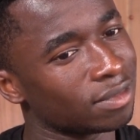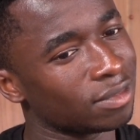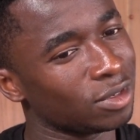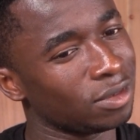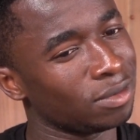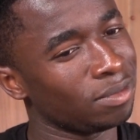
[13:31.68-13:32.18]

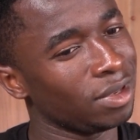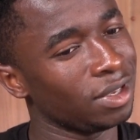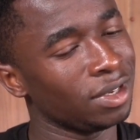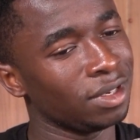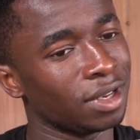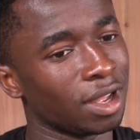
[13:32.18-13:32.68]
You
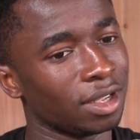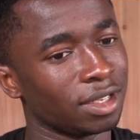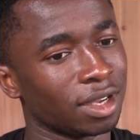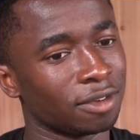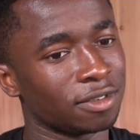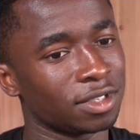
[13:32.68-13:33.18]
mean
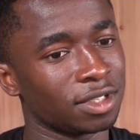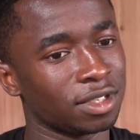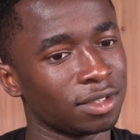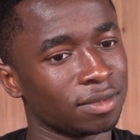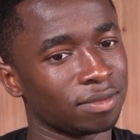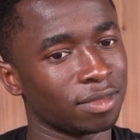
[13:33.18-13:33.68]
like I
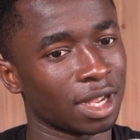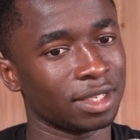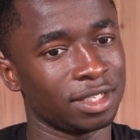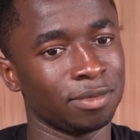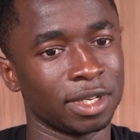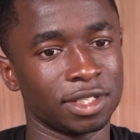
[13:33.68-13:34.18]

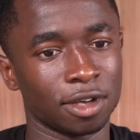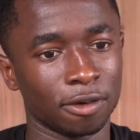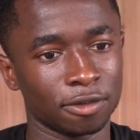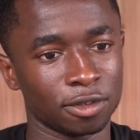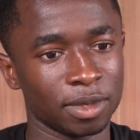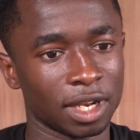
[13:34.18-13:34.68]
see
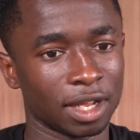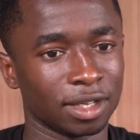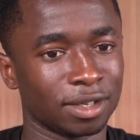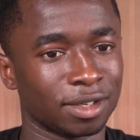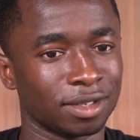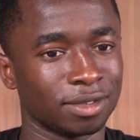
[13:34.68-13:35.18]
myself to be
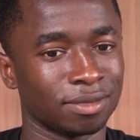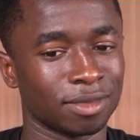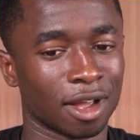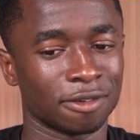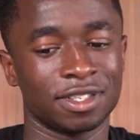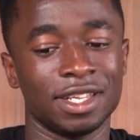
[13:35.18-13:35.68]
like
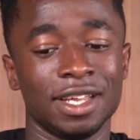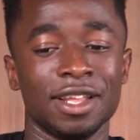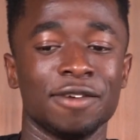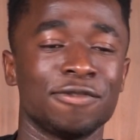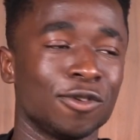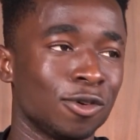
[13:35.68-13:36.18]
I've stayed
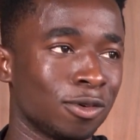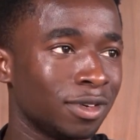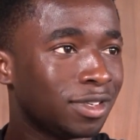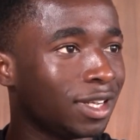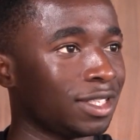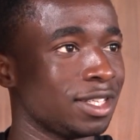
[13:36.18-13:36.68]
there for,
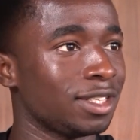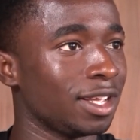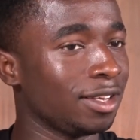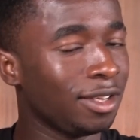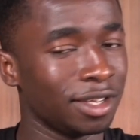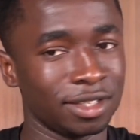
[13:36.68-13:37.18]
let's say,
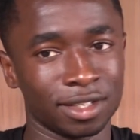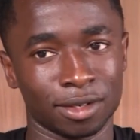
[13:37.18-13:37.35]
10 years?